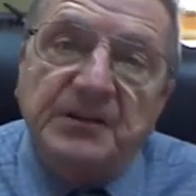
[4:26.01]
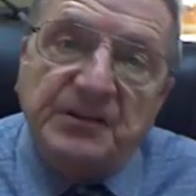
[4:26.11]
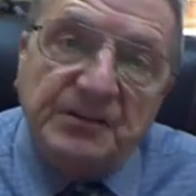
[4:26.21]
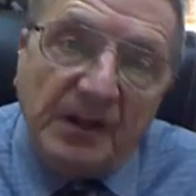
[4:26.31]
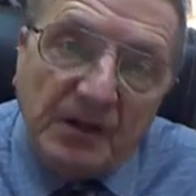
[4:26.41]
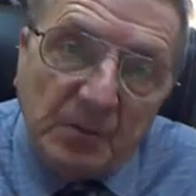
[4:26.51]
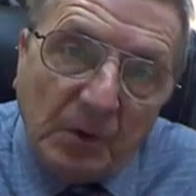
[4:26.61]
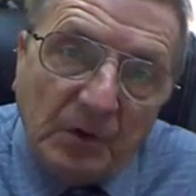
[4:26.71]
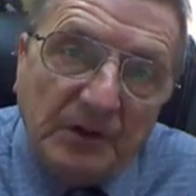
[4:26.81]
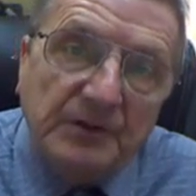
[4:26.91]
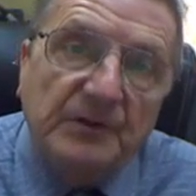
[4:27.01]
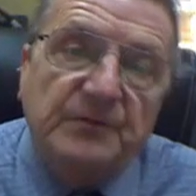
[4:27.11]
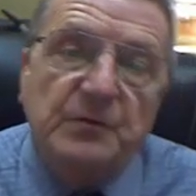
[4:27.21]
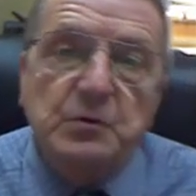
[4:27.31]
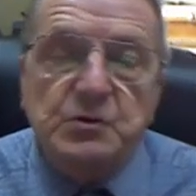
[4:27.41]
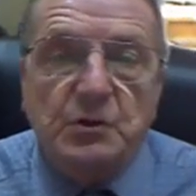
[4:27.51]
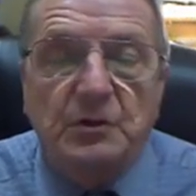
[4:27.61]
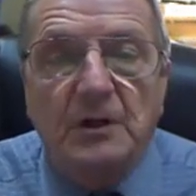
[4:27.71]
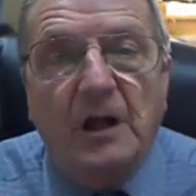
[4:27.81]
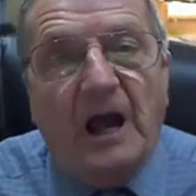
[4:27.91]
and sustainable in the
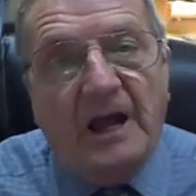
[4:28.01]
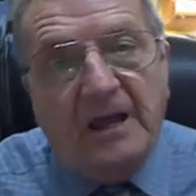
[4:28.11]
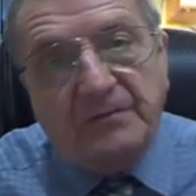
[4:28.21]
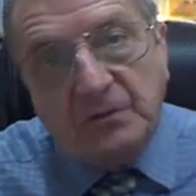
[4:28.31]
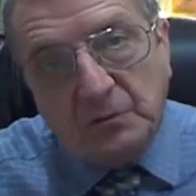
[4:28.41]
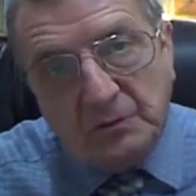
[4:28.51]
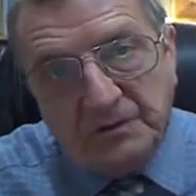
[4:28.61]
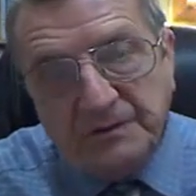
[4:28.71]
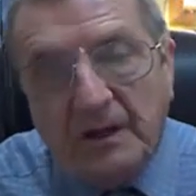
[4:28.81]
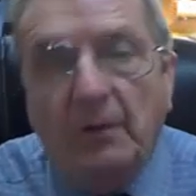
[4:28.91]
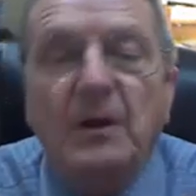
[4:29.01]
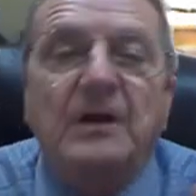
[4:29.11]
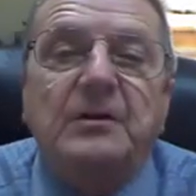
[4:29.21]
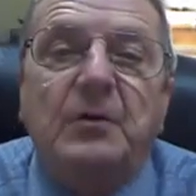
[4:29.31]
future. I have to do this now.